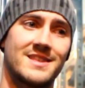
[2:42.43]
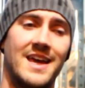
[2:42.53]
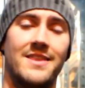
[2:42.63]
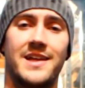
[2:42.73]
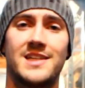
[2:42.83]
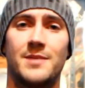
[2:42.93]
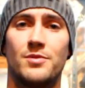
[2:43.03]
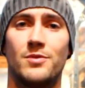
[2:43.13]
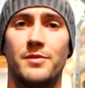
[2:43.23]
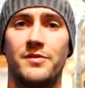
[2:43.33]
getting that type
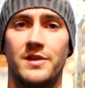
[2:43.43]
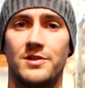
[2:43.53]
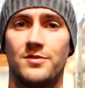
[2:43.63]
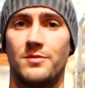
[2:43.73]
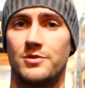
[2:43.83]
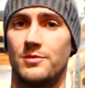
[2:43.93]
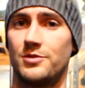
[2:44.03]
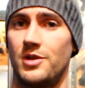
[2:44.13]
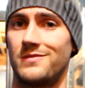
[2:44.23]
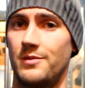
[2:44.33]
of rubber thickness from
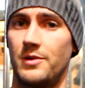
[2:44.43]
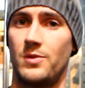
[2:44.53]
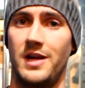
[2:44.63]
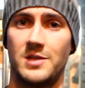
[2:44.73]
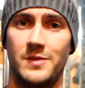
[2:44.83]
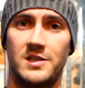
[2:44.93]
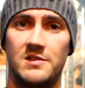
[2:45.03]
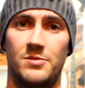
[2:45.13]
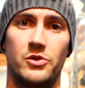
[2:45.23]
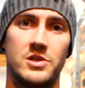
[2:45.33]
some shops can be quite
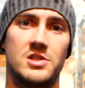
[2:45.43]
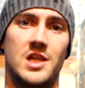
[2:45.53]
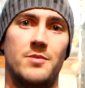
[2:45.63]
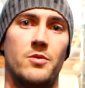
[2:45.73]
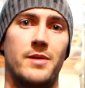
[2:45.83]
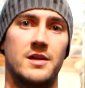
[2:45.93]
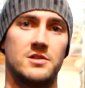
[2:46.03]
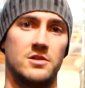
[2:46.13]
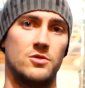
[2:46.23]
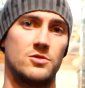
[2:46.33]
expensive, but these stable
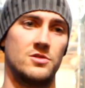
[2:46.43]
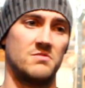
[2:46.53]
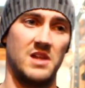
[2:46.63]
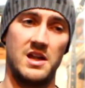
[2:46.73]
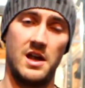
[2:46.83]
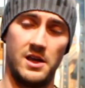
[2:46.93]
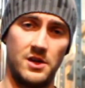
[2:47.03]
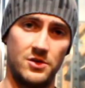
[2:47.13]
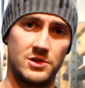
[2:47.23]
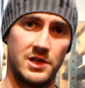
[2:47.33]
mats are
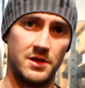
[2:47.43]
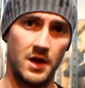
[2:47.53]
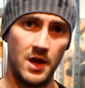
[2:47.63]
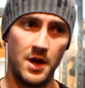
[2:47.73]
usually